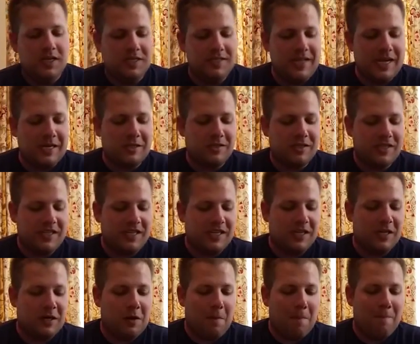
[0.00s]
is actually
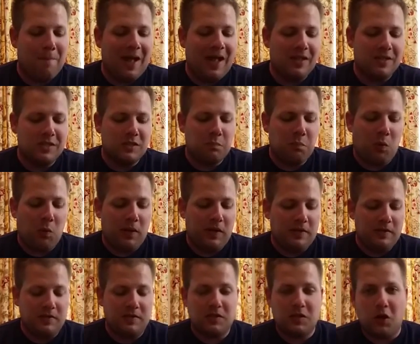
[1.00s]
a Ballast
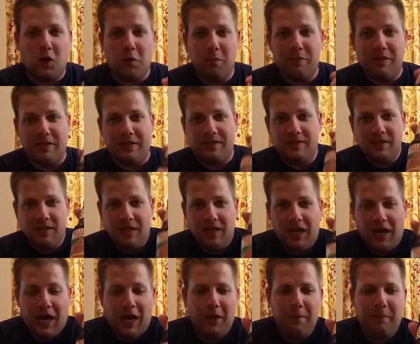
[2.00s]
Point Sculpin
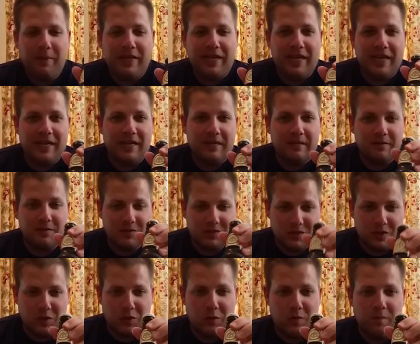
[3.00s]
IPA.
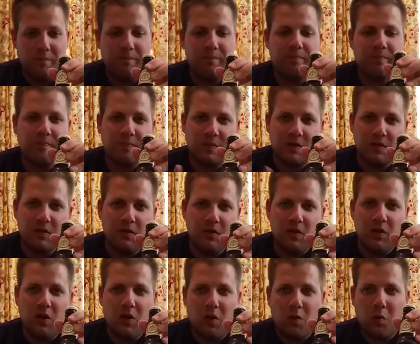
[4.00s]
So
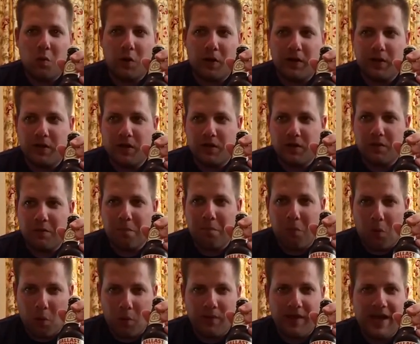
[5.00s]
we're gonna
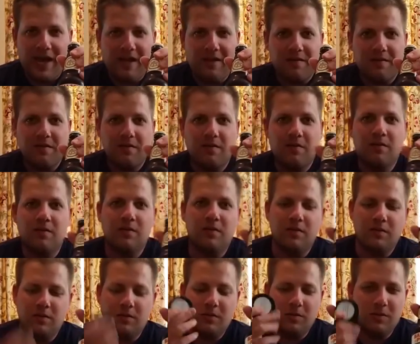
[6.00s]
pour that.
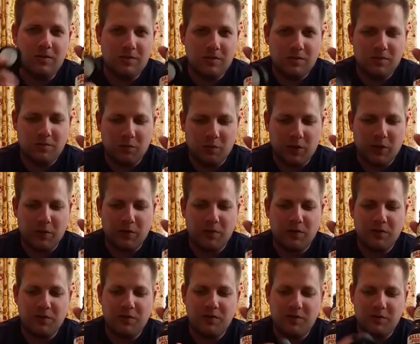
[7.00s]
We're
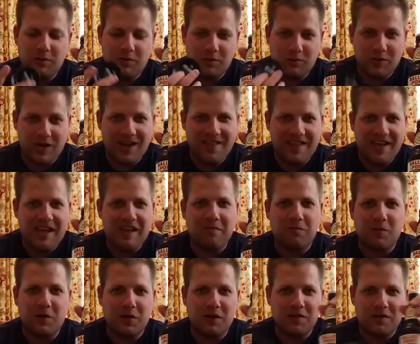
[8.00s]
gonna try that,
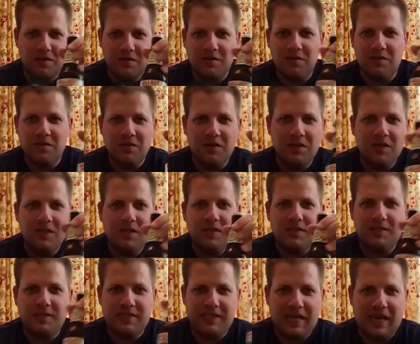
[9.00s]
and we're gonna
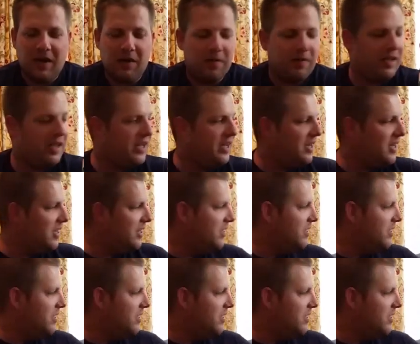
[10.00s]
see how they